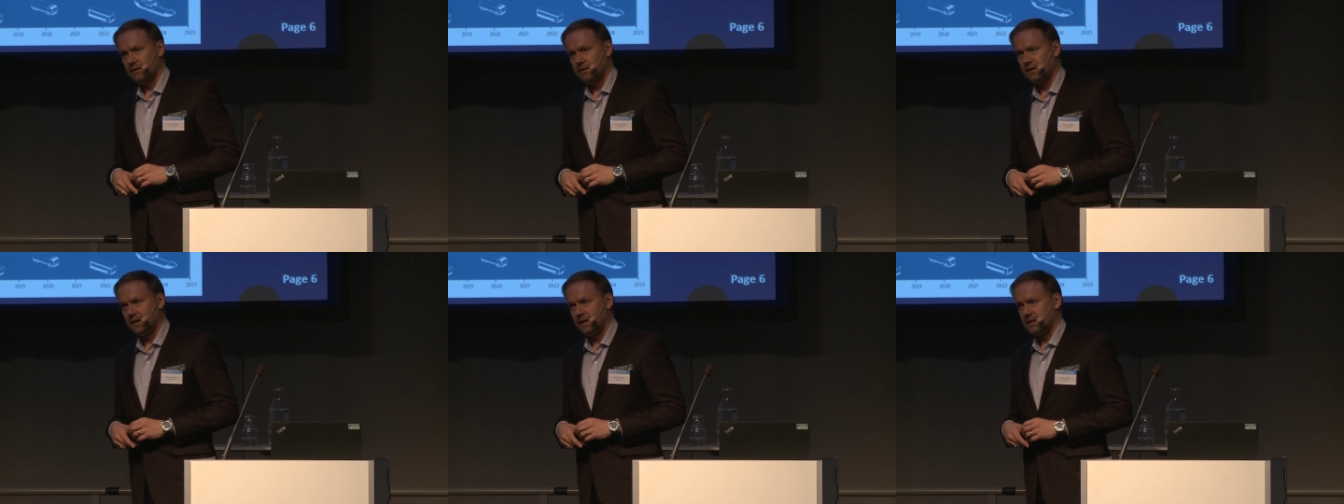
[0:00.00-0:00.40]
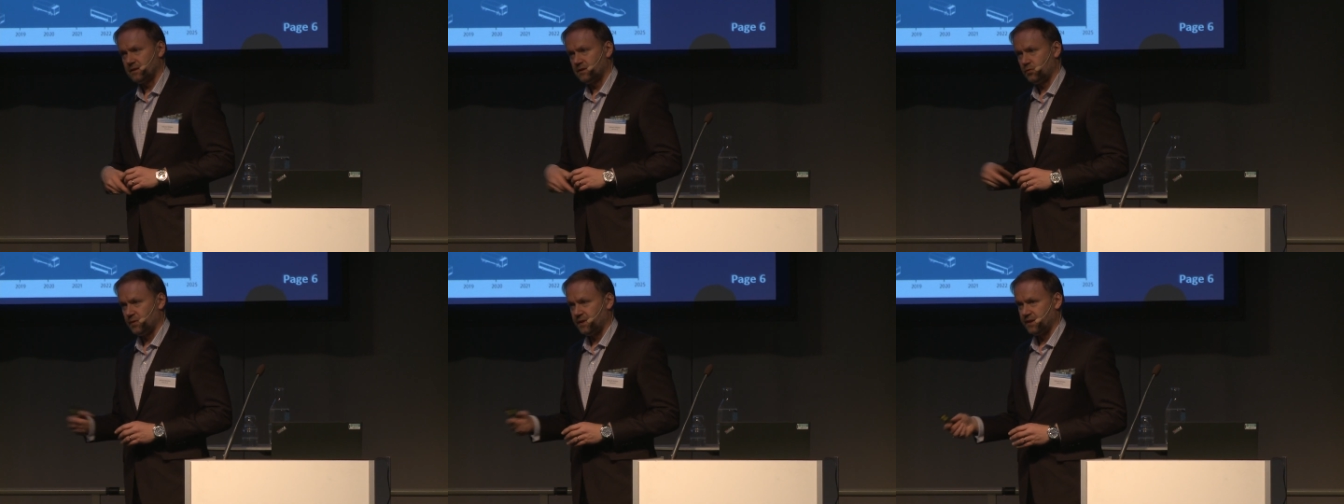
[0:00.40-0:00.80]
the
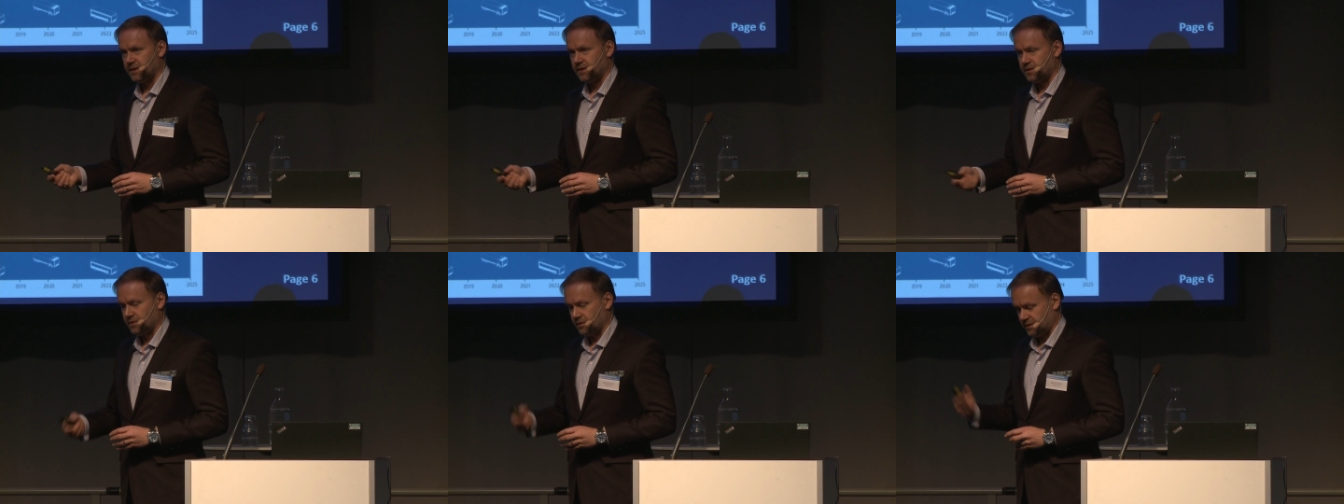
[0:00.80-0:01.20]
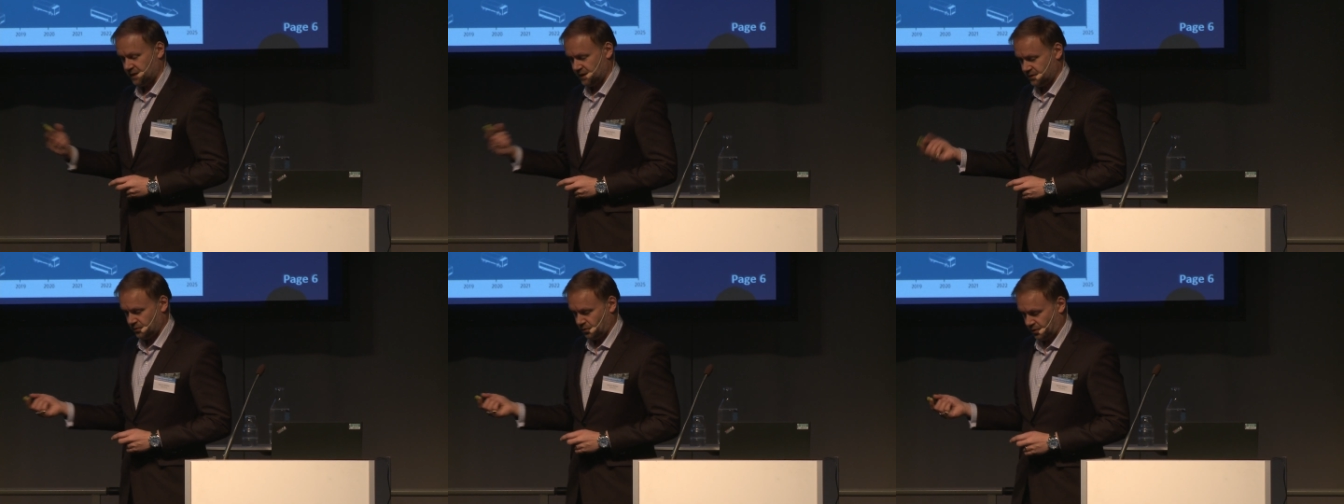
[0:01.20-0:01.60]
Swedish
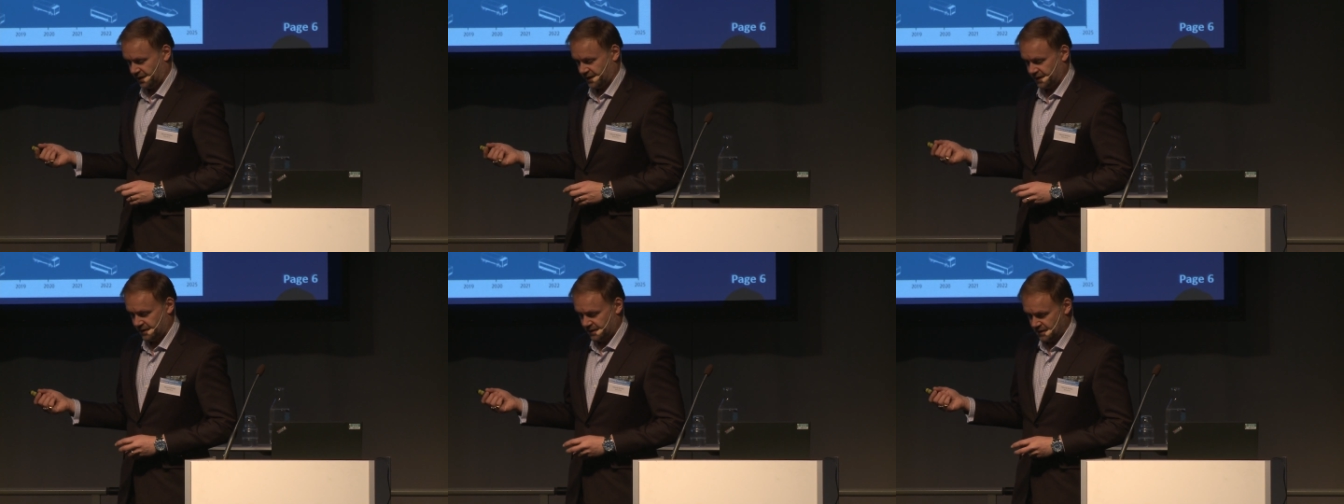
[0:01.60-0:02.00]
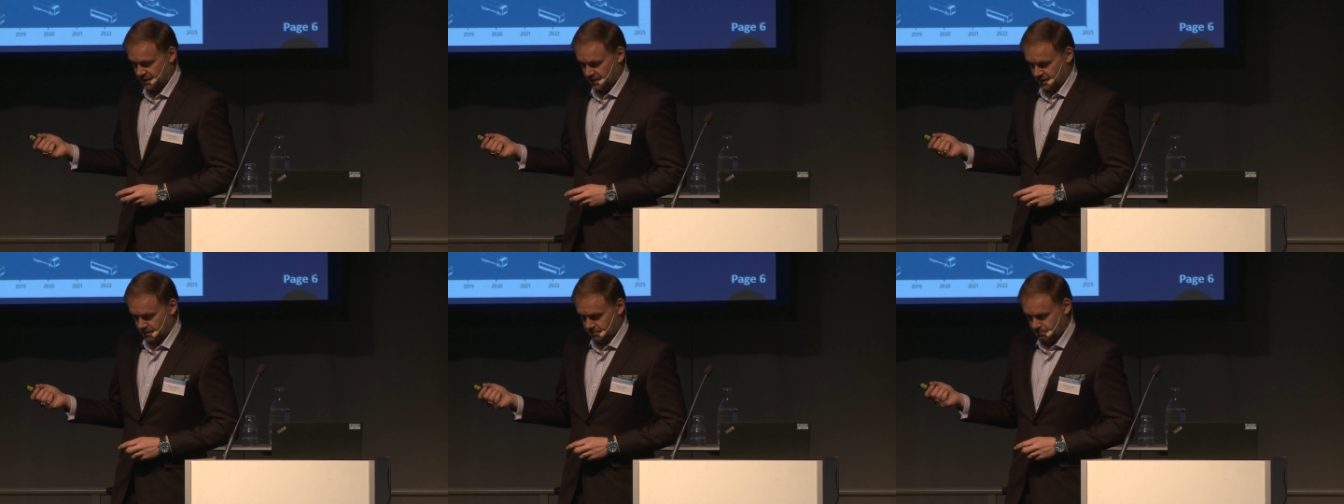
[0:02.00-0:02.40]
success story
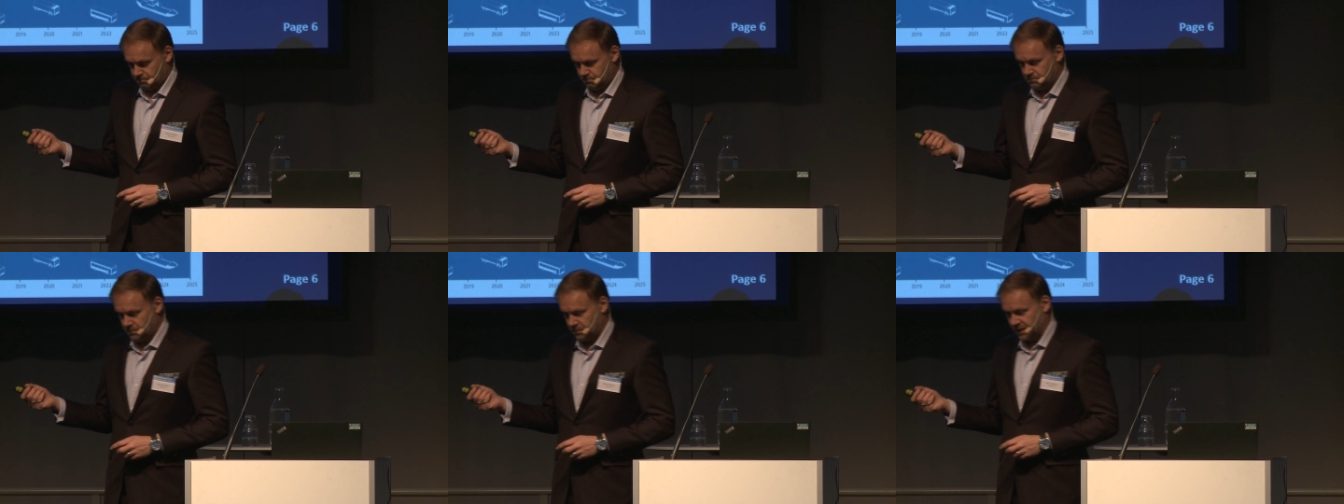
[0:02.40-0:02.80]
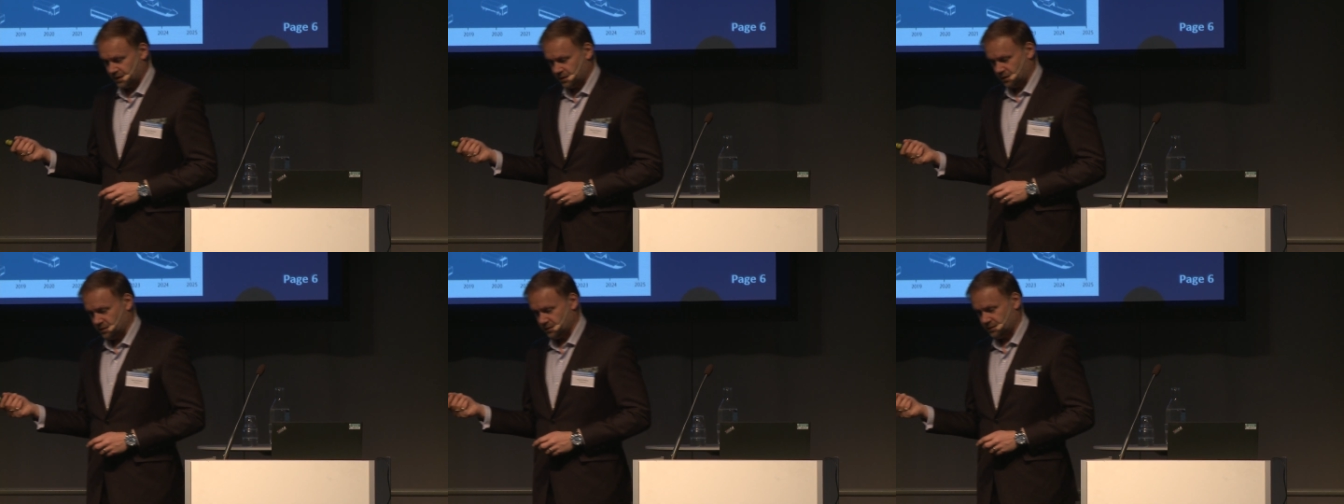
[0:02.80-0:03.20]

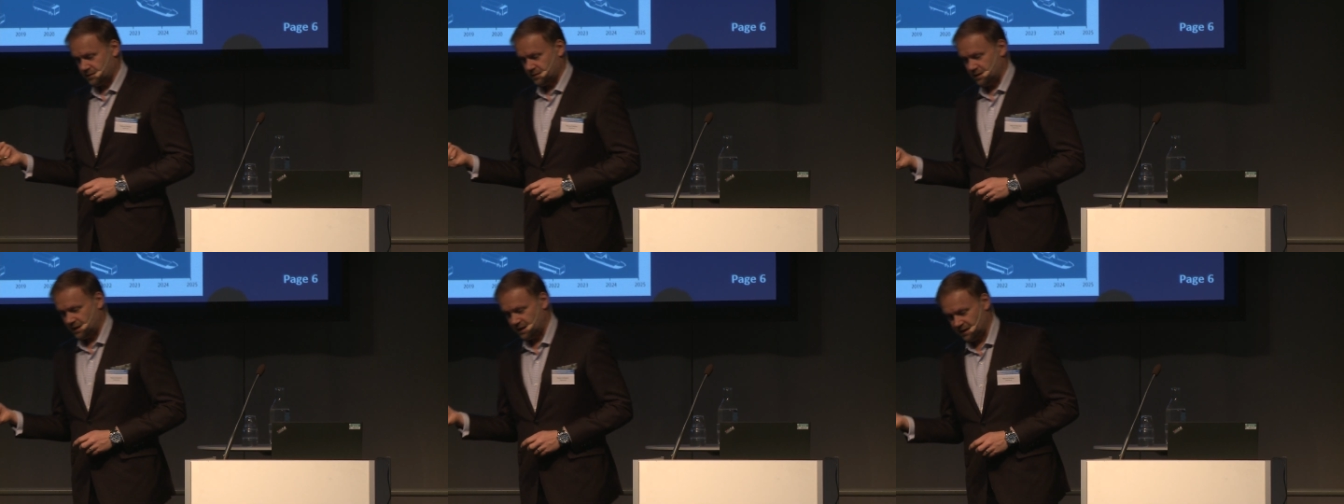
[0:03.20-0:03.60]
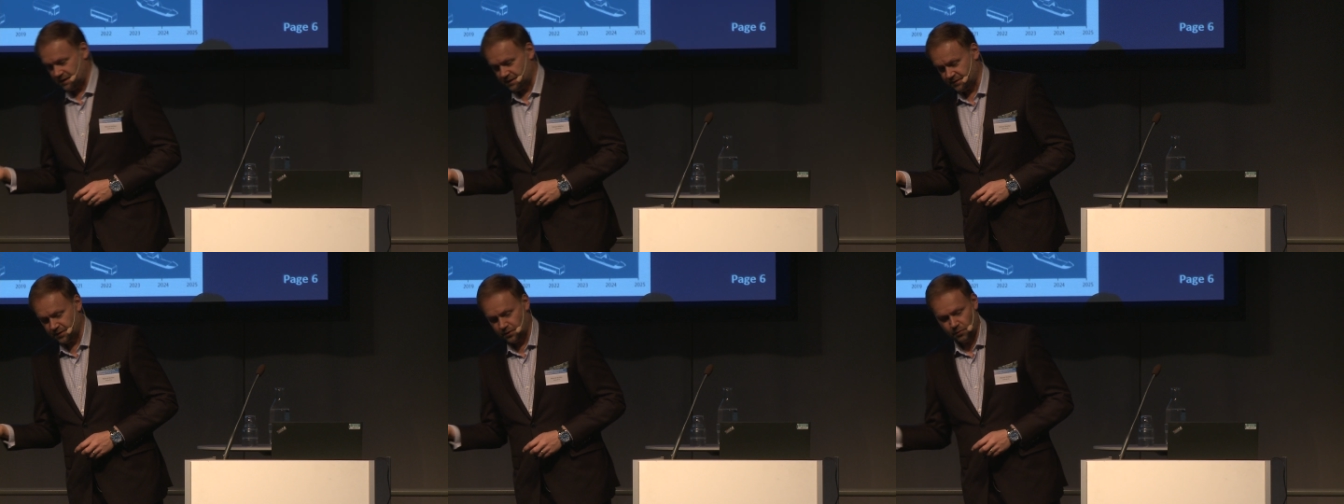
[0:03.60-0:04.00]
because
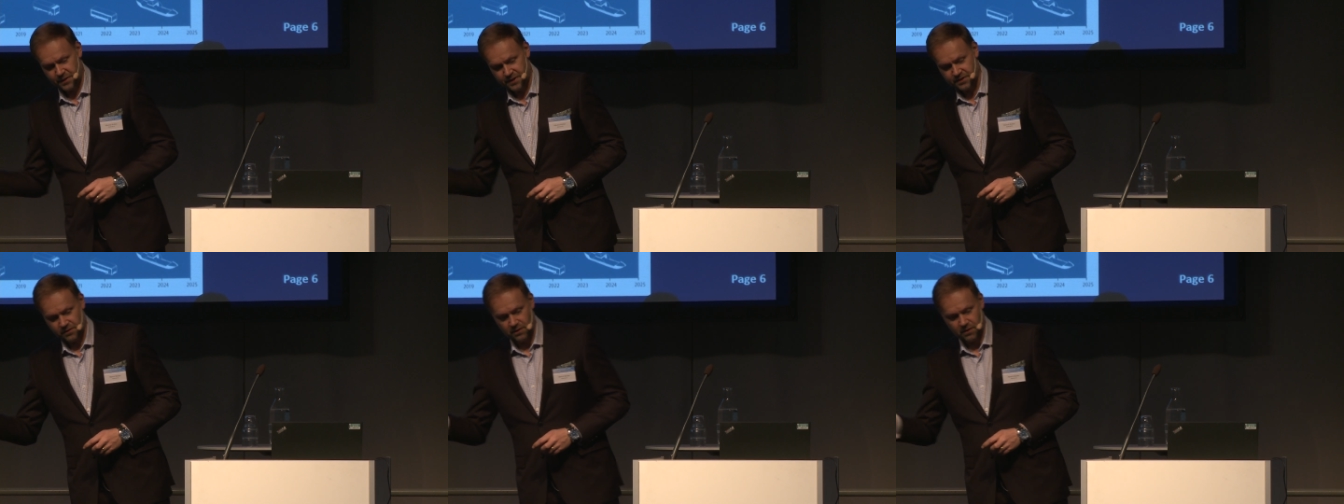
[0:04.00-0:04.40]
uh, the Norwegian